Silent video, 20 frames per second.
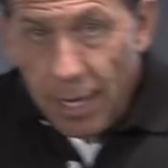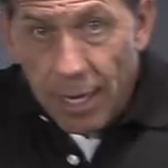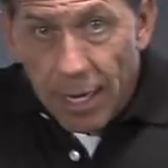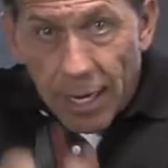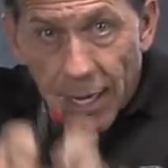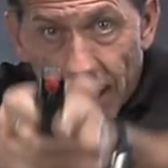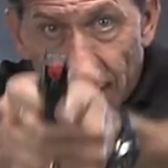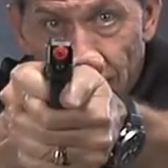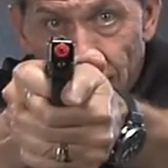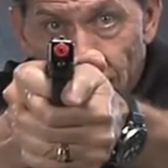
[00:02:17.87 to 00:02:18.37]

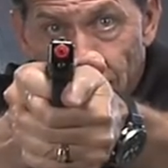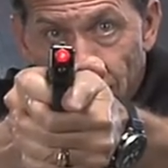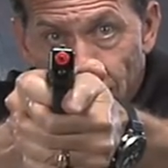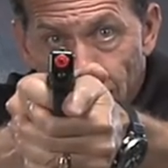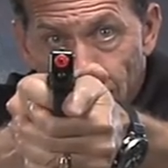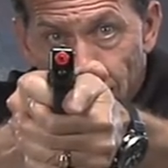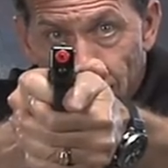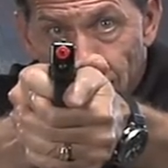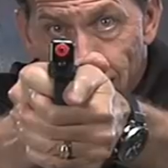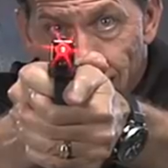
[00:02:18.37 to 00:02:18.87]
in,
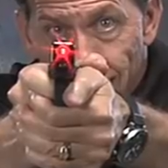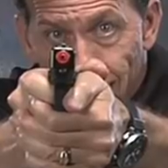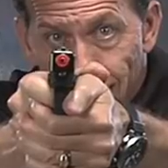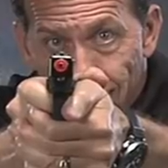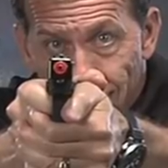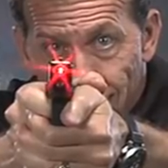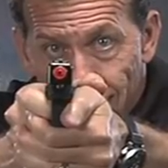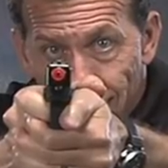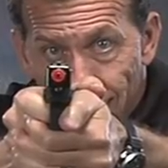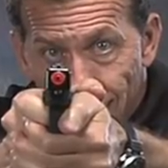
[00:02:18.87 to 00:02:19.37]

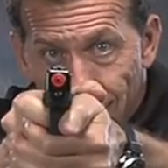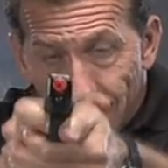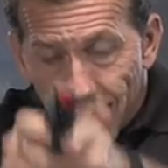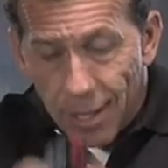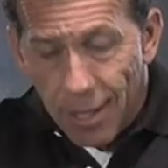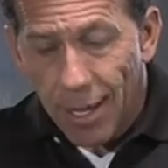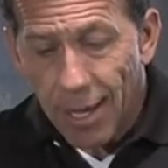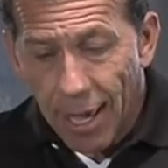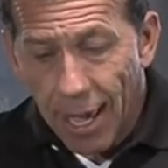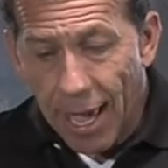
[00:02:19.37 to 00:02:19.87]

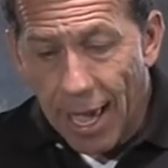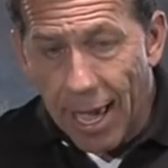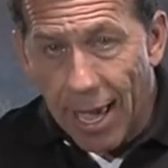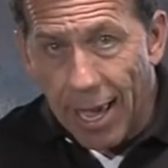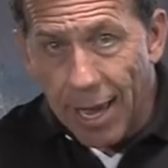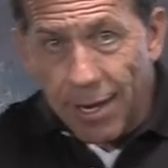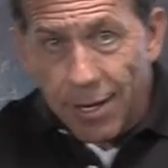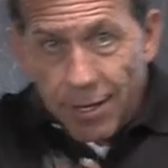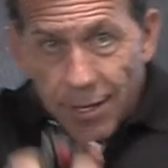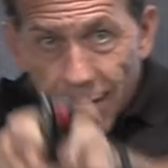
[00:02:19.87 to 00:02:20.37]

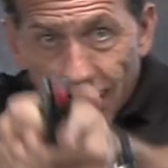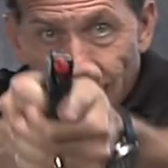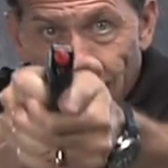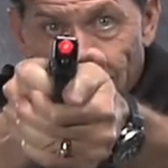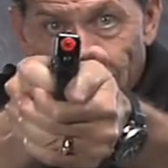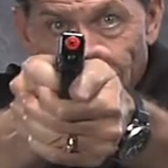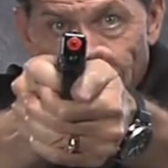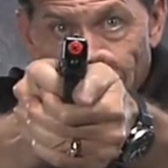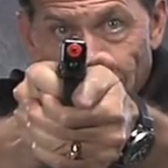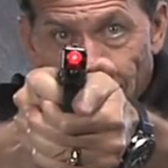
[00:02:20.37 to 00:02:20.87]
and
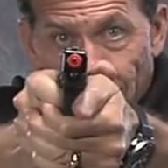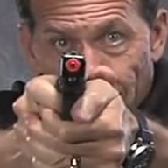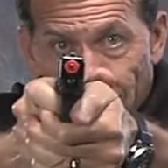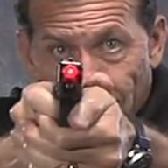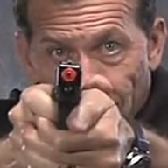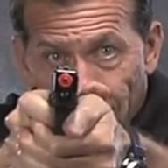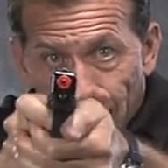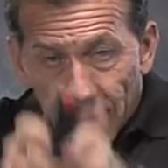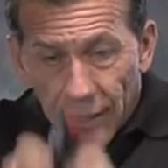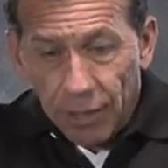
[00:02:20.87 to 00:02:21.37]

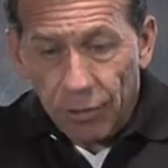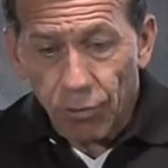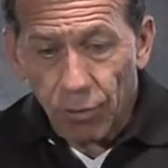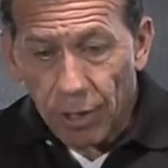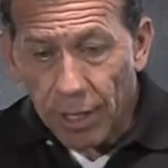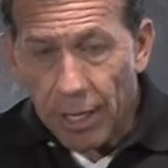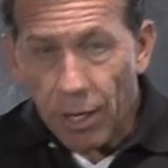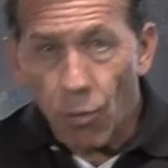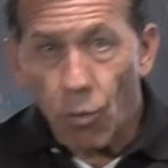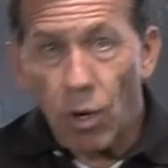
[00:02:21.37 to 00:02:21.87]

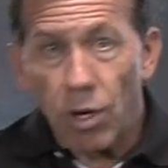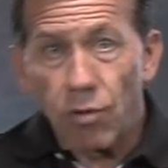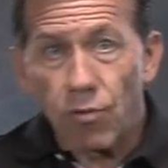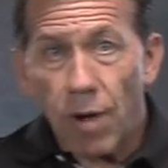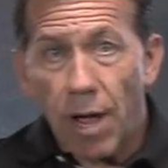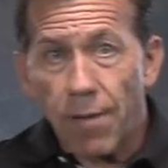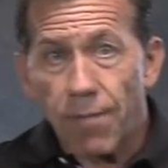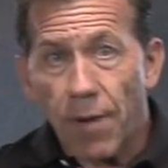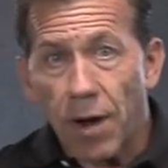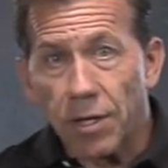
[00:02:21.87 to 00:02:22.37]
literally in a one
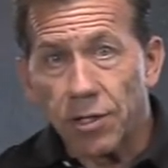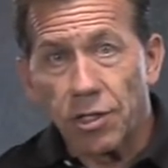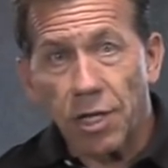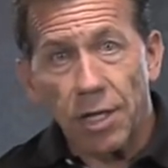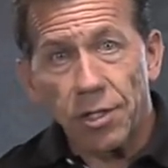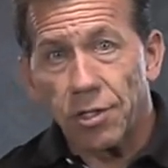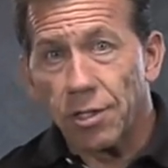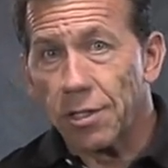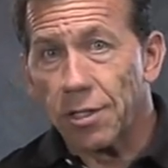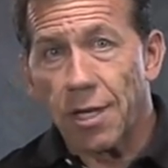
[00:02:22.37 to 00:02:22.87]
dry fire
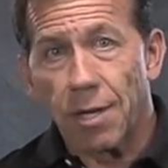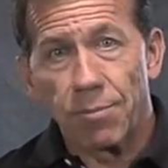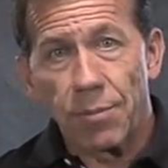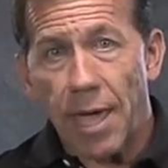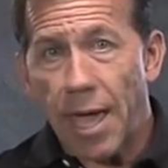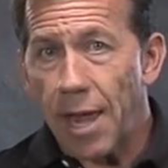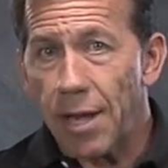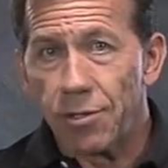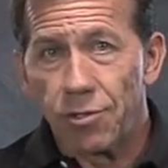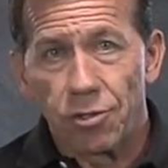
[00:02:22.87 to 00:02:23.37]
session, come
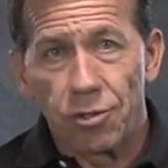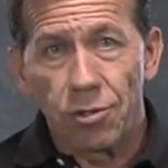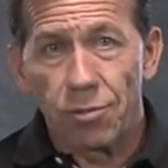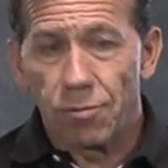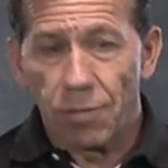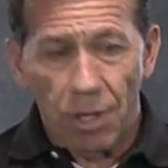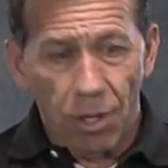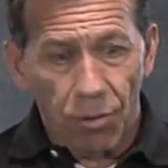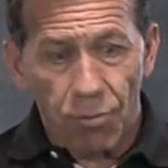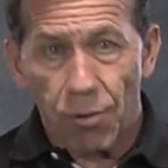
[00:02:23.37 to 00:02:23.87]
down and shoot
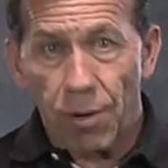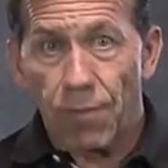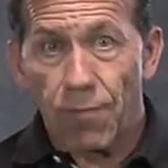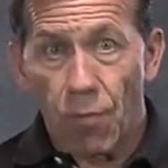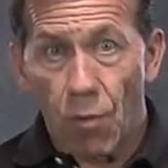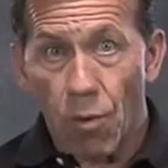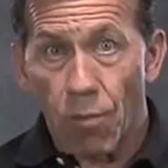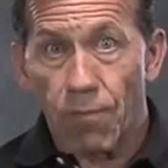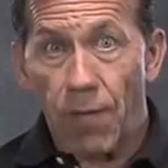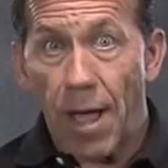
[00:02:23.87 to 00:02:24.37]
300,
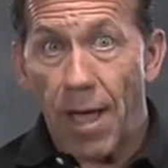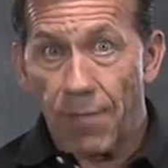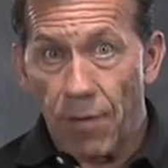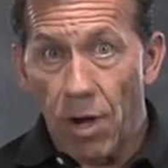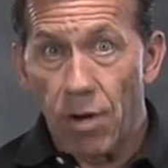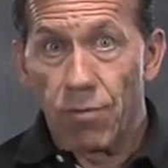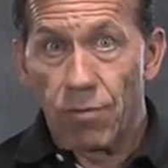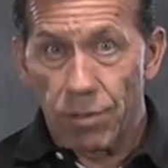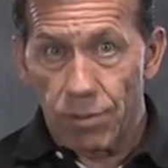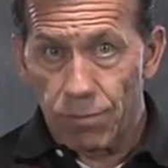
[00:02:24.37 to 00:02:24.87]
400,
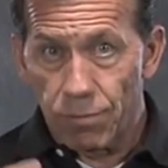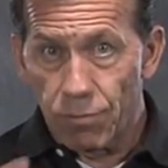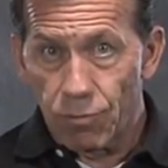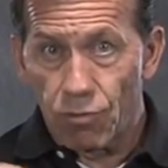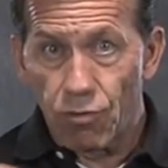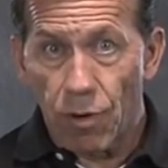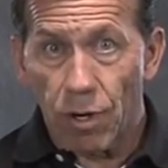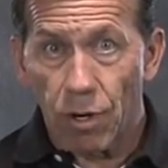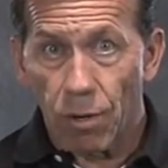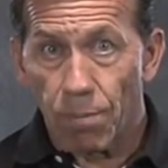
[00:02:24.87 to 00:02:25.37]
500
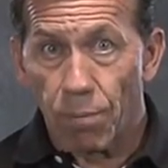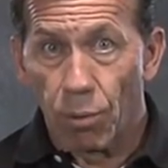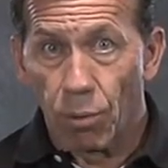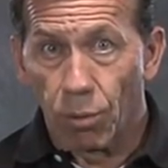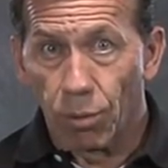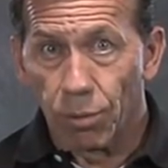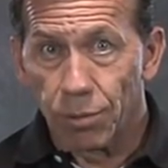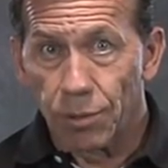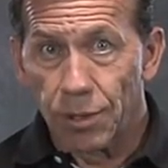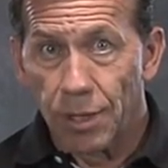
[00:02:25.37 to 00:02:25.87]
trigger
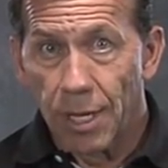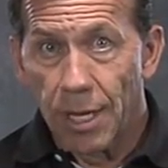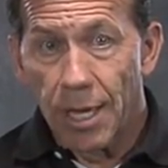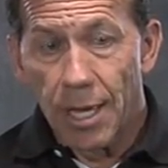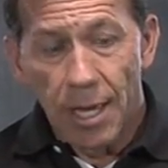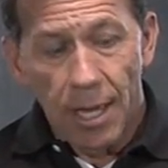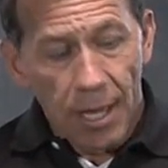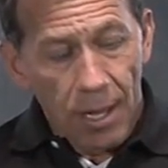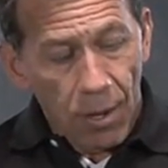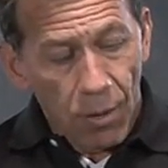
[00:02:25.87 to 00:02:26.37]
pulls
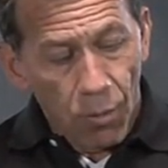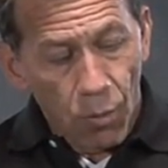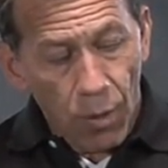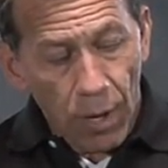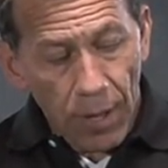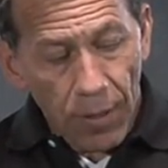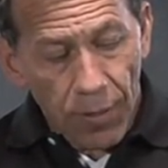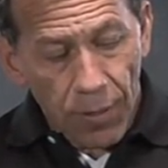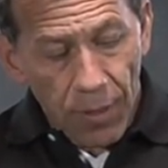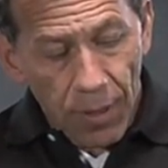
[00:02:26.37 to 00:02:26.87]

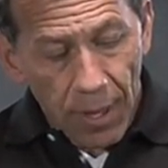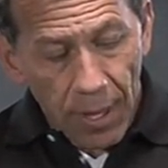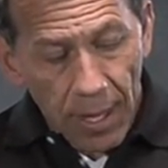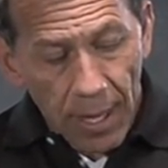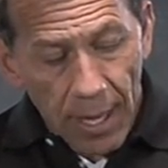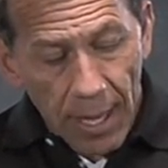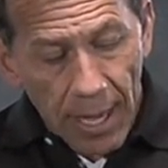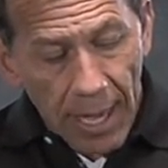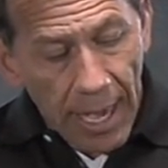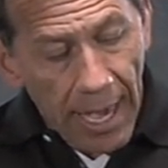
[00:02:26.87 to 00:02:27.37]
with
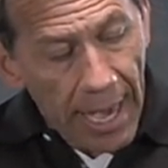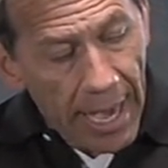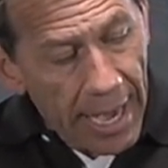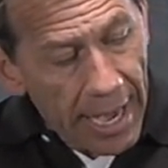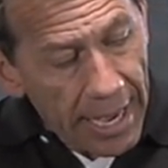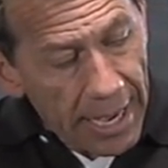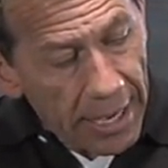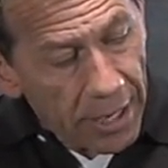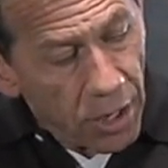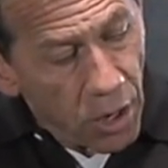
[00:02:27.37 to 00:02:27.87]

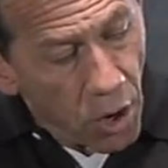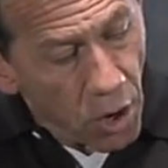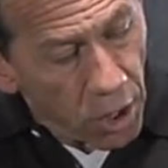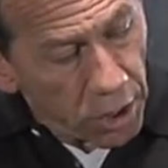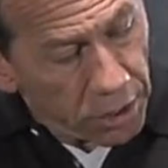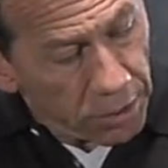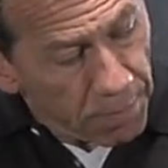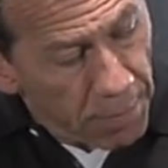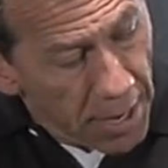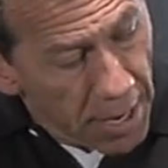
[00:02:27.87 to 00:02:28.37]
a
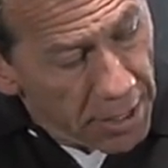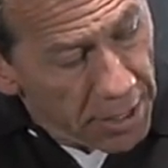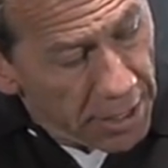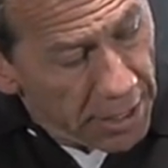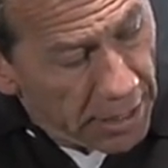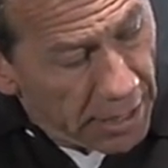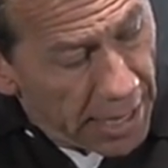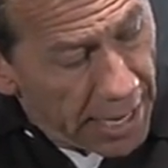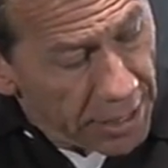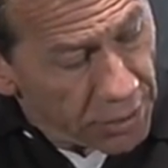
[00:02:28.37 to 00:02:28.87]

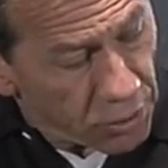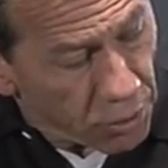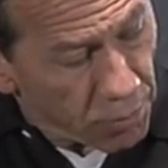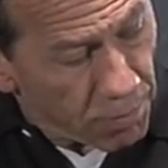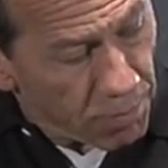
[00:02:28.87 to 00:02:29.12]
corresponding laser